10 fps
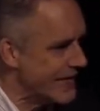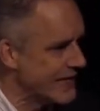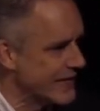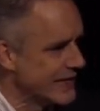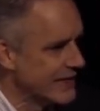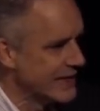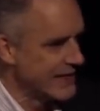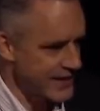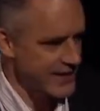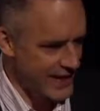And
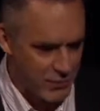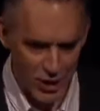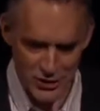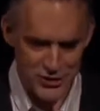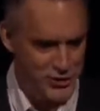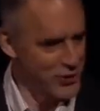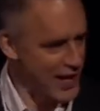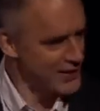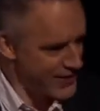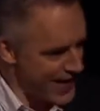then you think, well, I'll just do
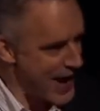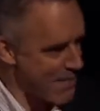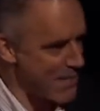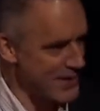that to them.